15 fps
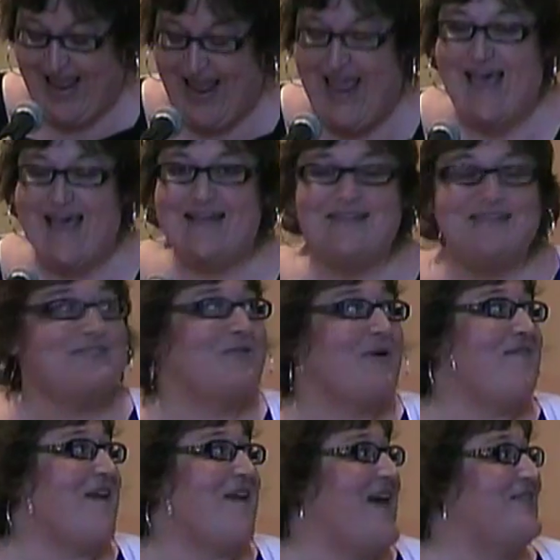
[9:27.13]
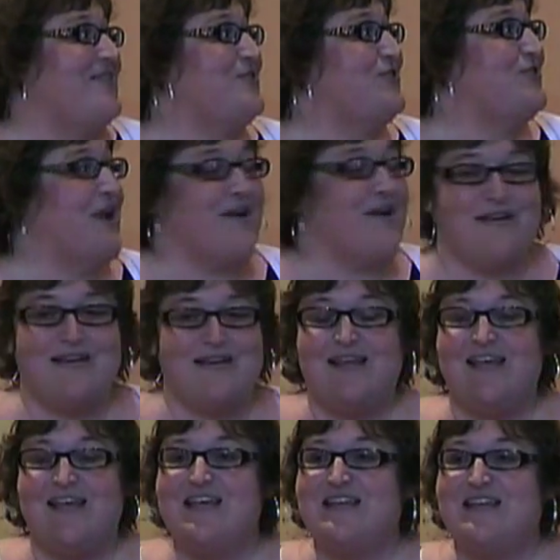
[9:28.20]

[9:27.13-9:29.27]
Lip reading: And so I've asked Sharon